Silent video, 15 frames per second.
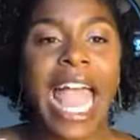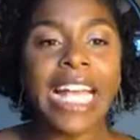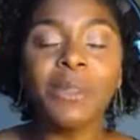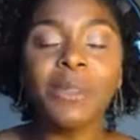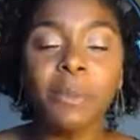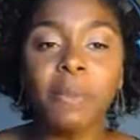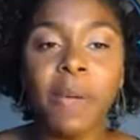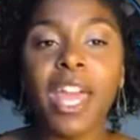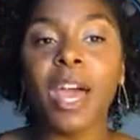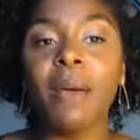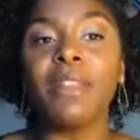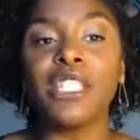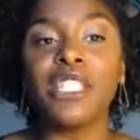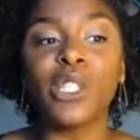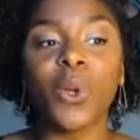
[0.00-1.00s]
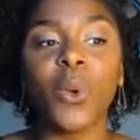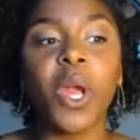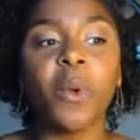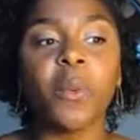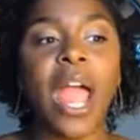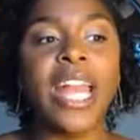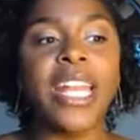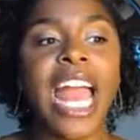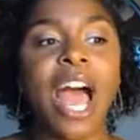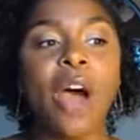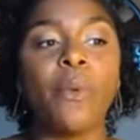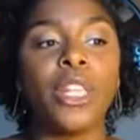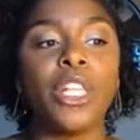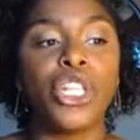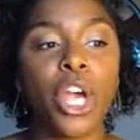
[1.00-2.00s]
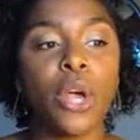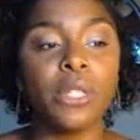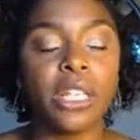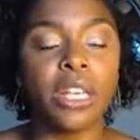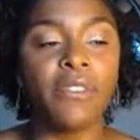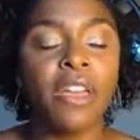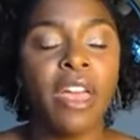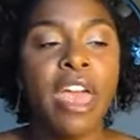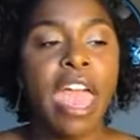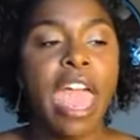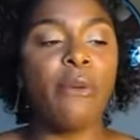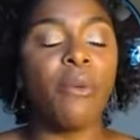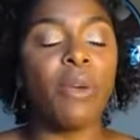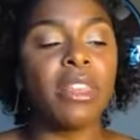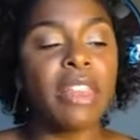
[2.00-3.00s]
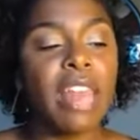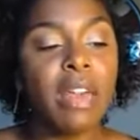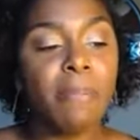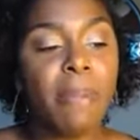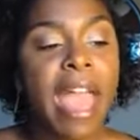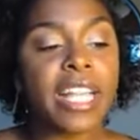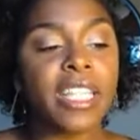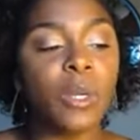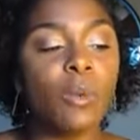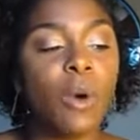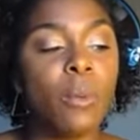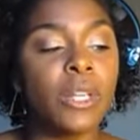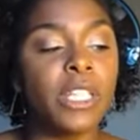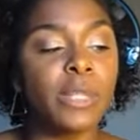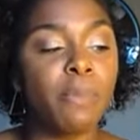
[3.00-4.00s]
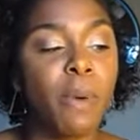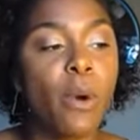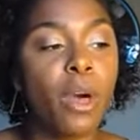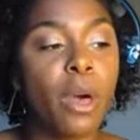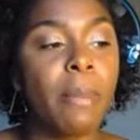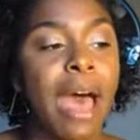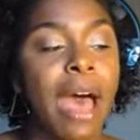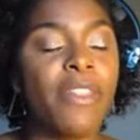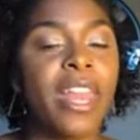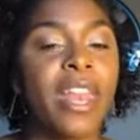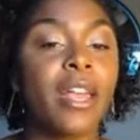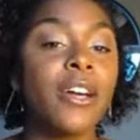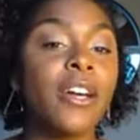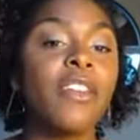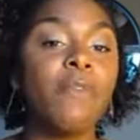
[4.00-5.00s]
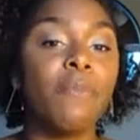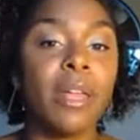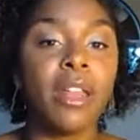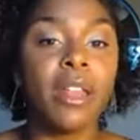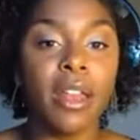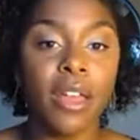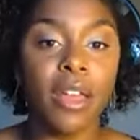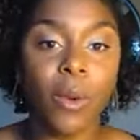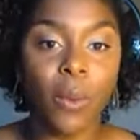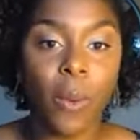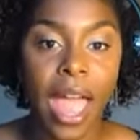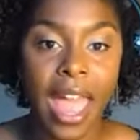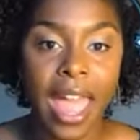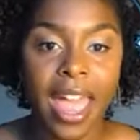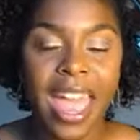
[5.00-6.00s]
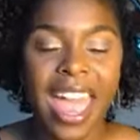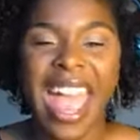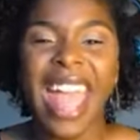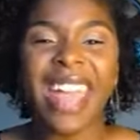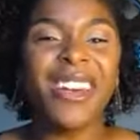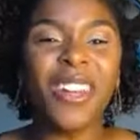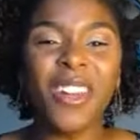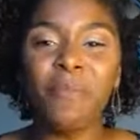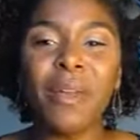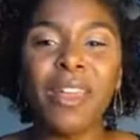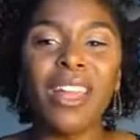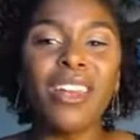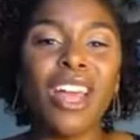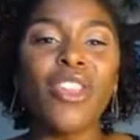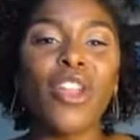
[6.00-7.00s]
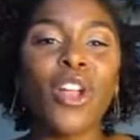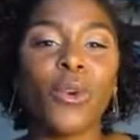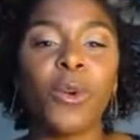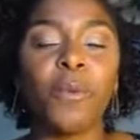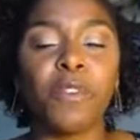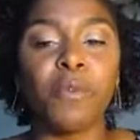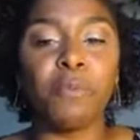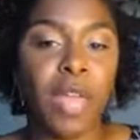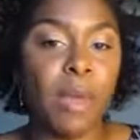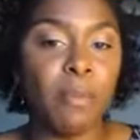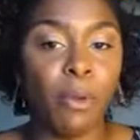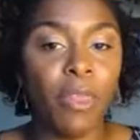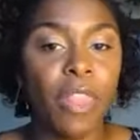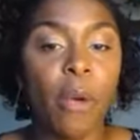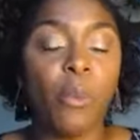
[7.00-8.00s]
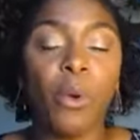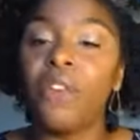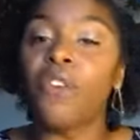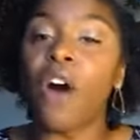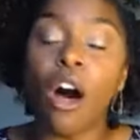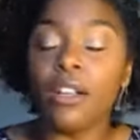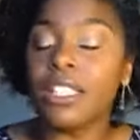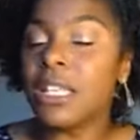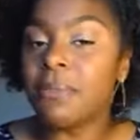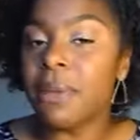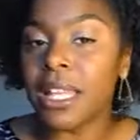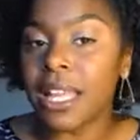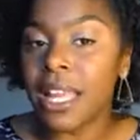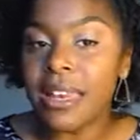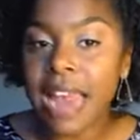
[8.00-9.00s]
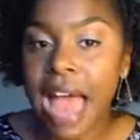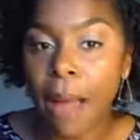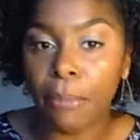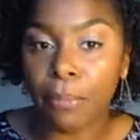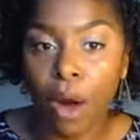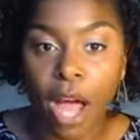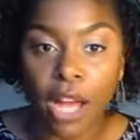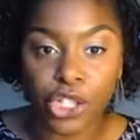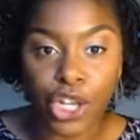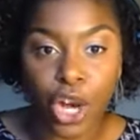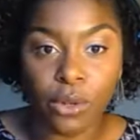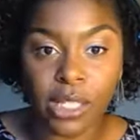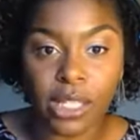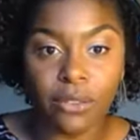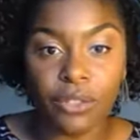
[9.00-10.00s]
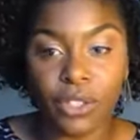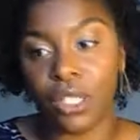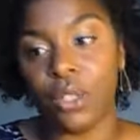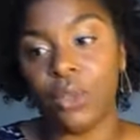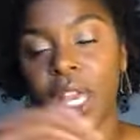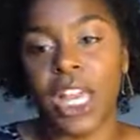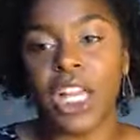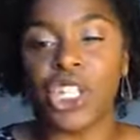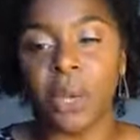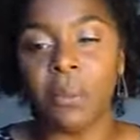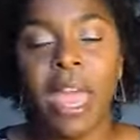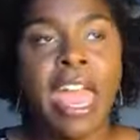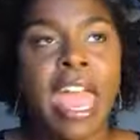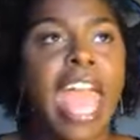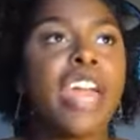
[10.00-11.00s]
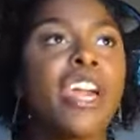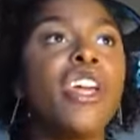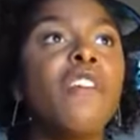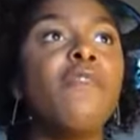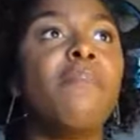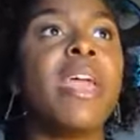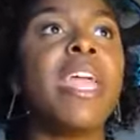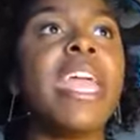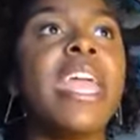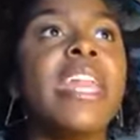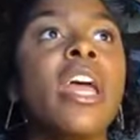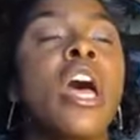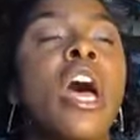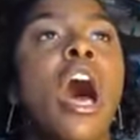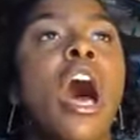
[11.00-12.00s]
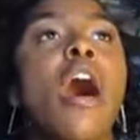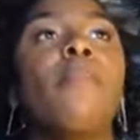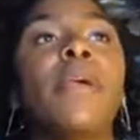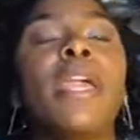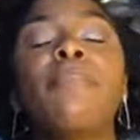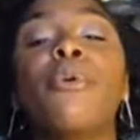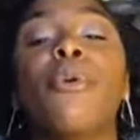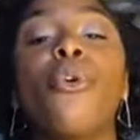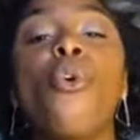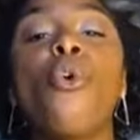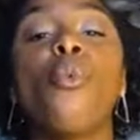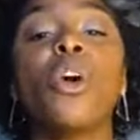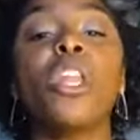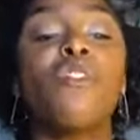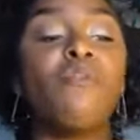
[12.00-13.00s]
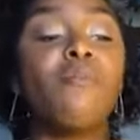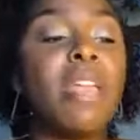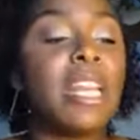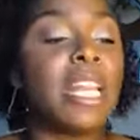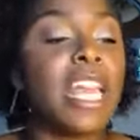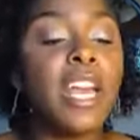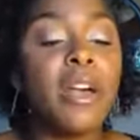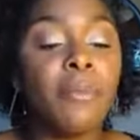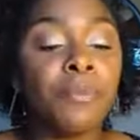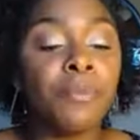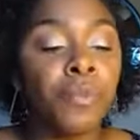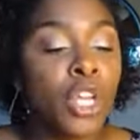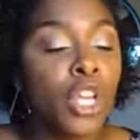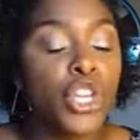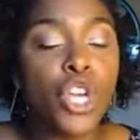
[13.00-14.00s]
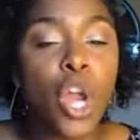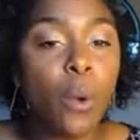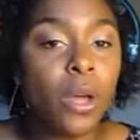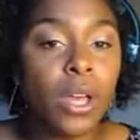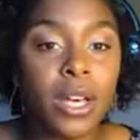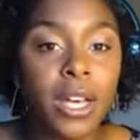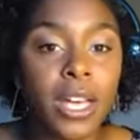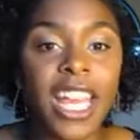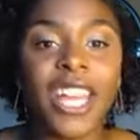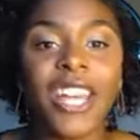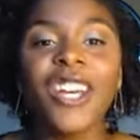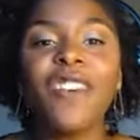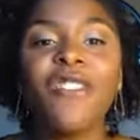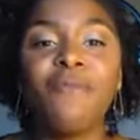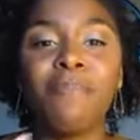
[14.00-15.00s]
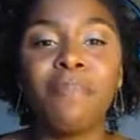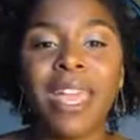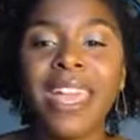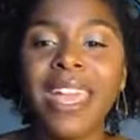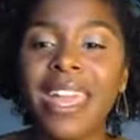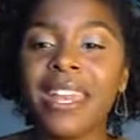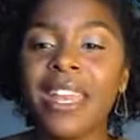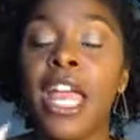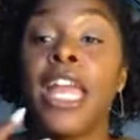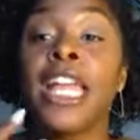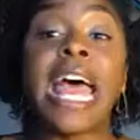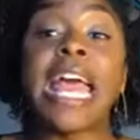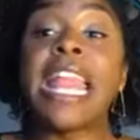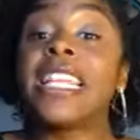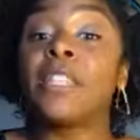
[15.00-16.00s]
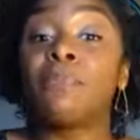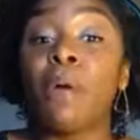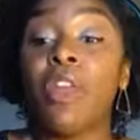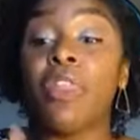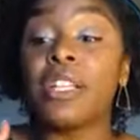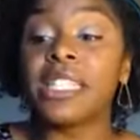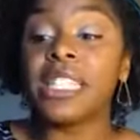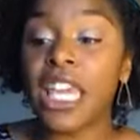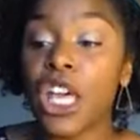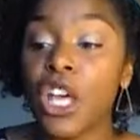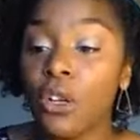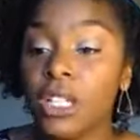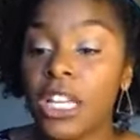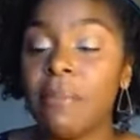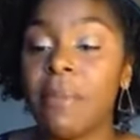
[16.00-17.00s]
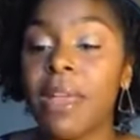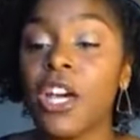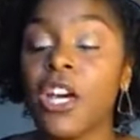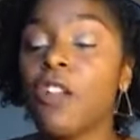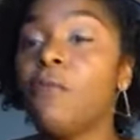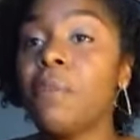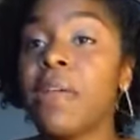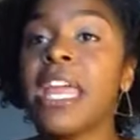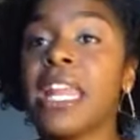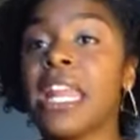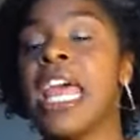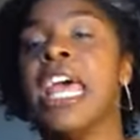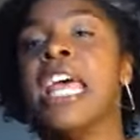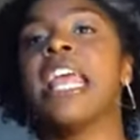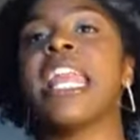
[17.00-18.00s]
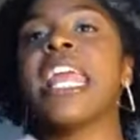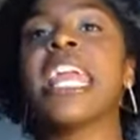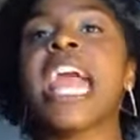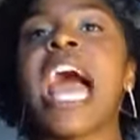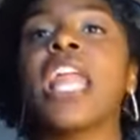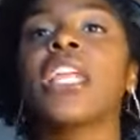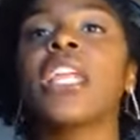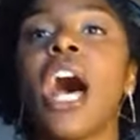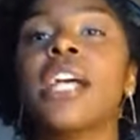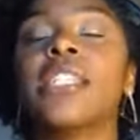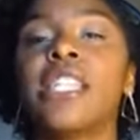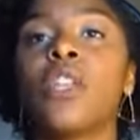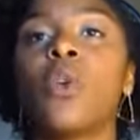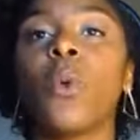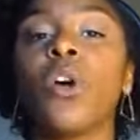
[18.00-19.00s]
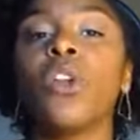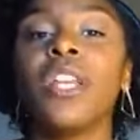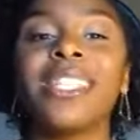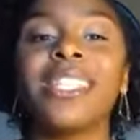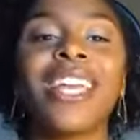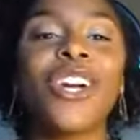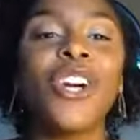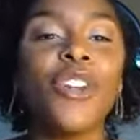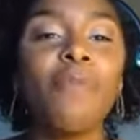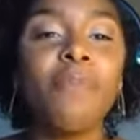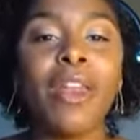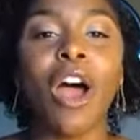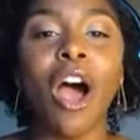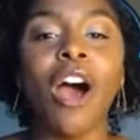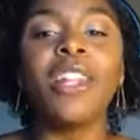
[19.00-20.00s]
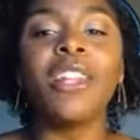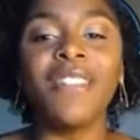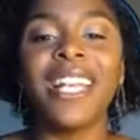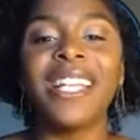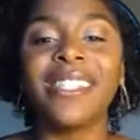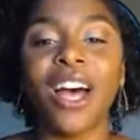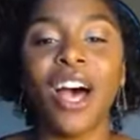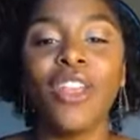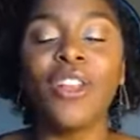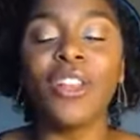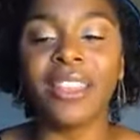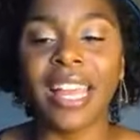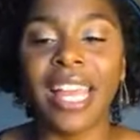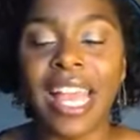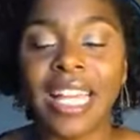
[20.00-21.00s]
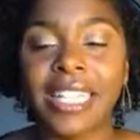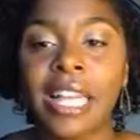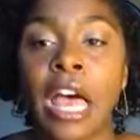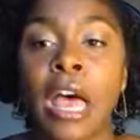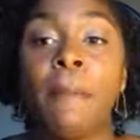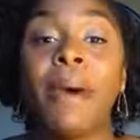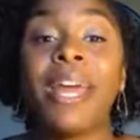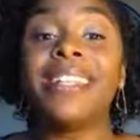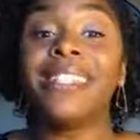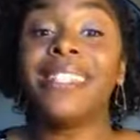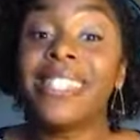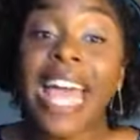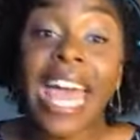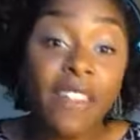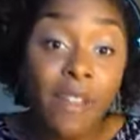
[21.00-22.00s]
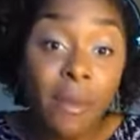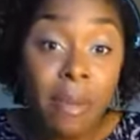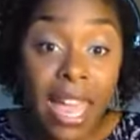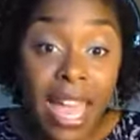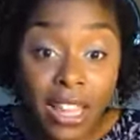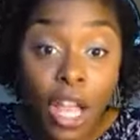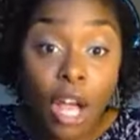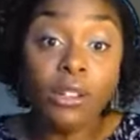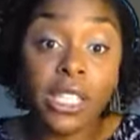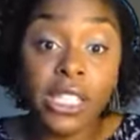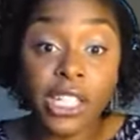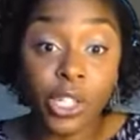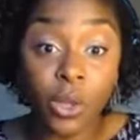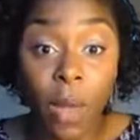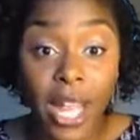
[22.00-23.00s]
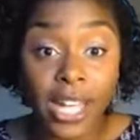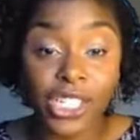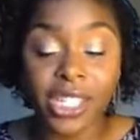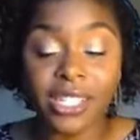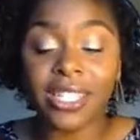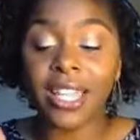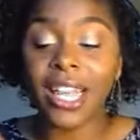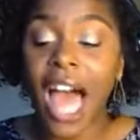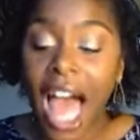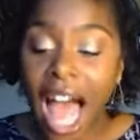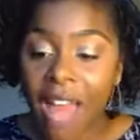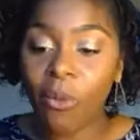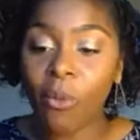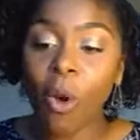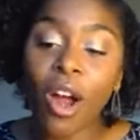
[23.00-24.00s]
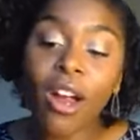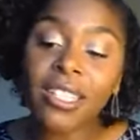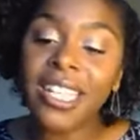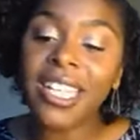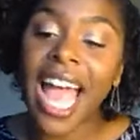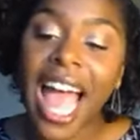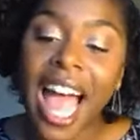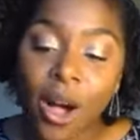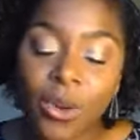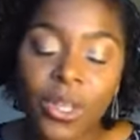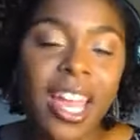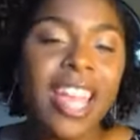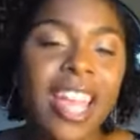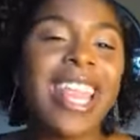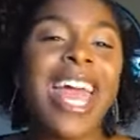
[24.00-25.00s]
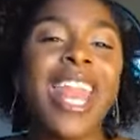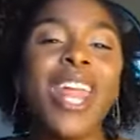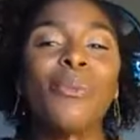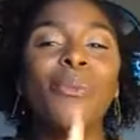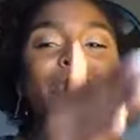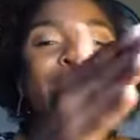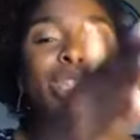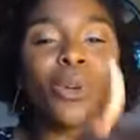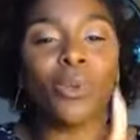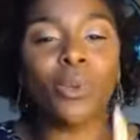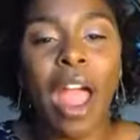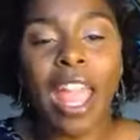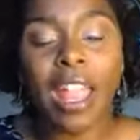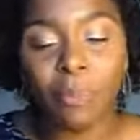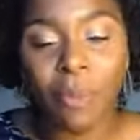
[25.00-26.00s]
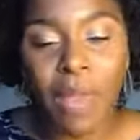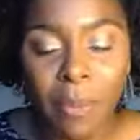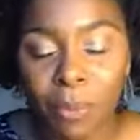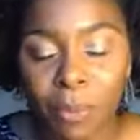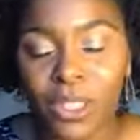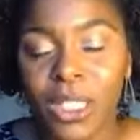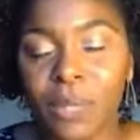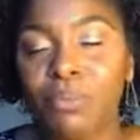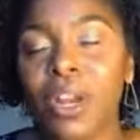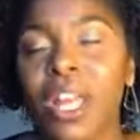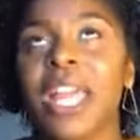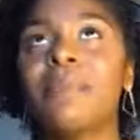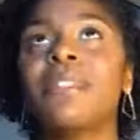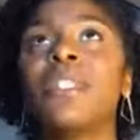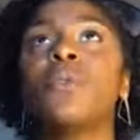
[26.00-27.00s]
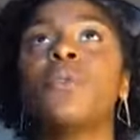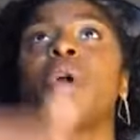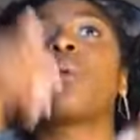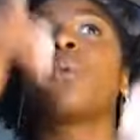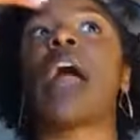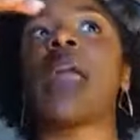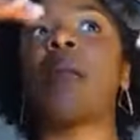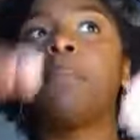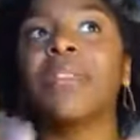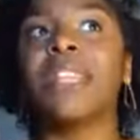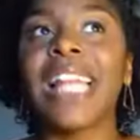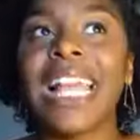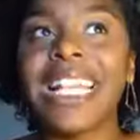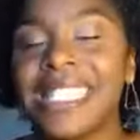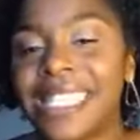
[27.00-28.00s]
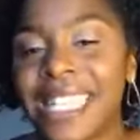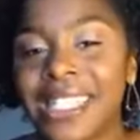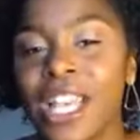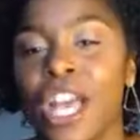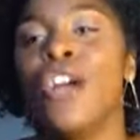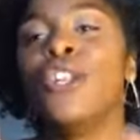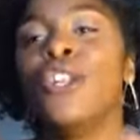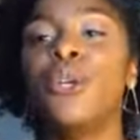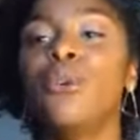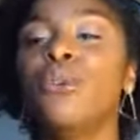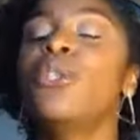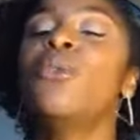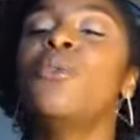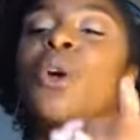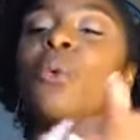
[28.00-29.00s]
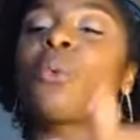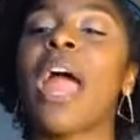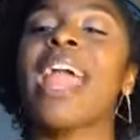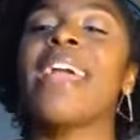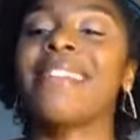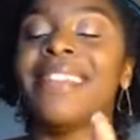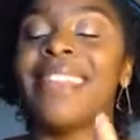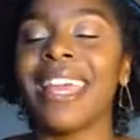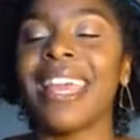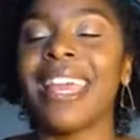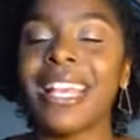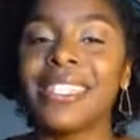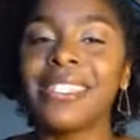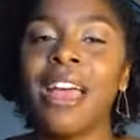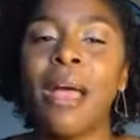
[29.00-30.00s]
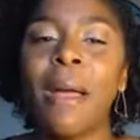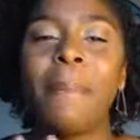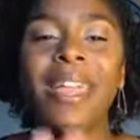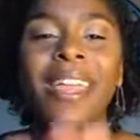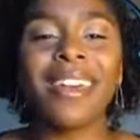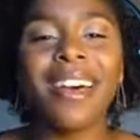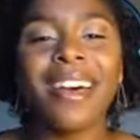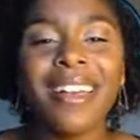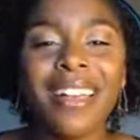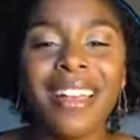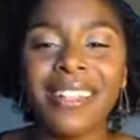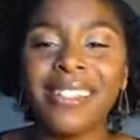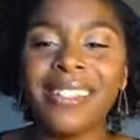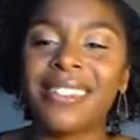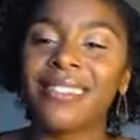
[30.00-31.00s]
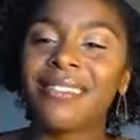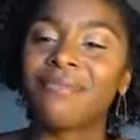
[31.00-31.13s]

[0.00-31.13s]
as we pick up the story right now with Joseph, if we think back to what we spoke about, that it could have been another way, it could have been another group of people that would have ultimately not brought Joseph to Egypt. It could have been people who would have met him no good. It could have been that his brothers killed him. It could have been that he got lost in the wilderness. It could have been all of these other things. But instead of it being those situations, God worked it out that it was the right people to bring him to the right places to do the right things, because